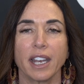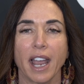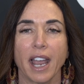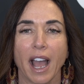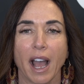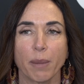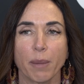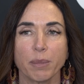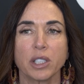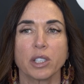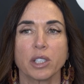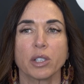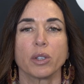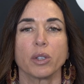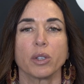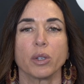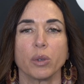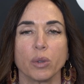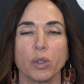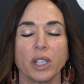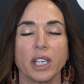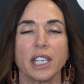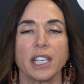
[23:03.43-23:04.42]

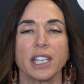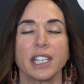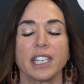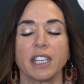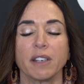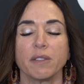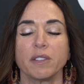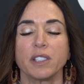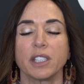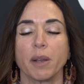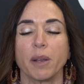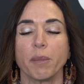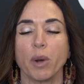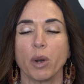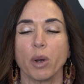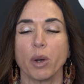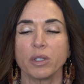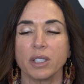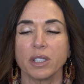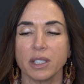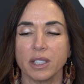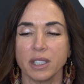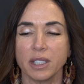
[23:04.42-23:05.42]
absolutely gives the
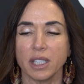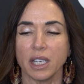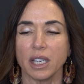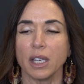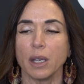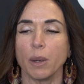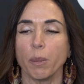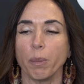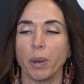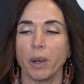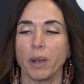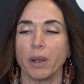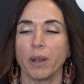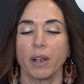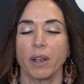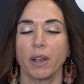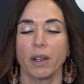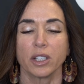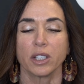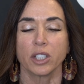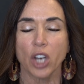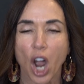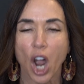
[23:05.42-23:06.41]
most deep,
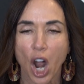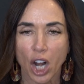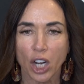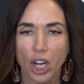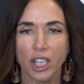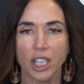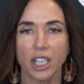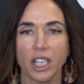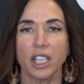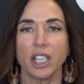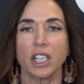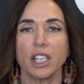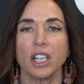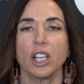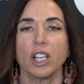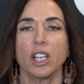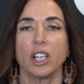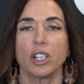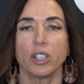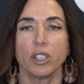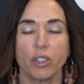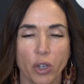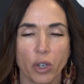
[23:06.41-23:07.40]
targeted,
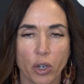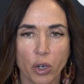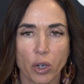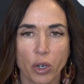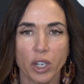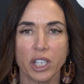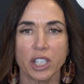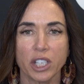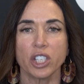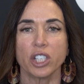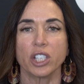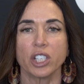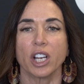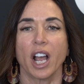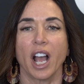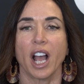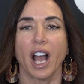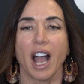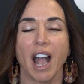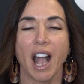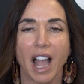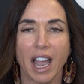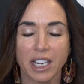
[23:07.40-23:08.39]
nourished,
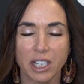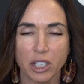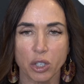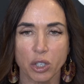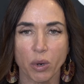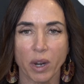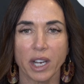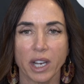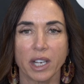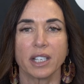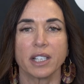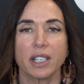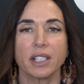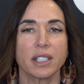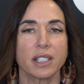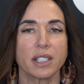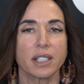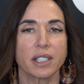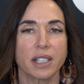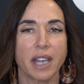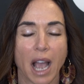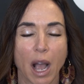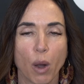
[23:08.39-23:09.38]
hydrated
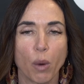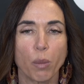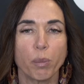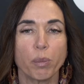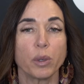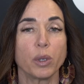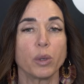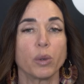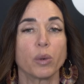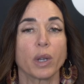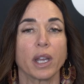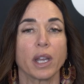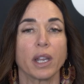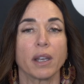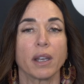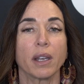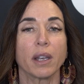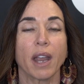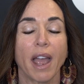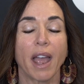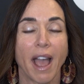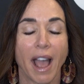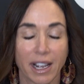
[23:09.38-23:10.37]
scalp you
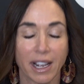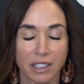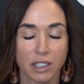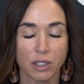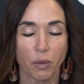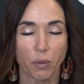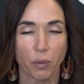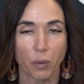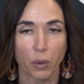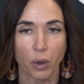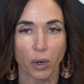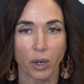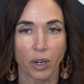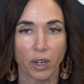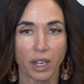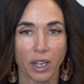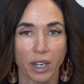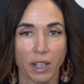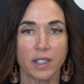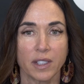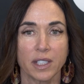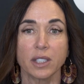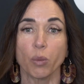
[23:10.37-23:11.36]
can ask for in this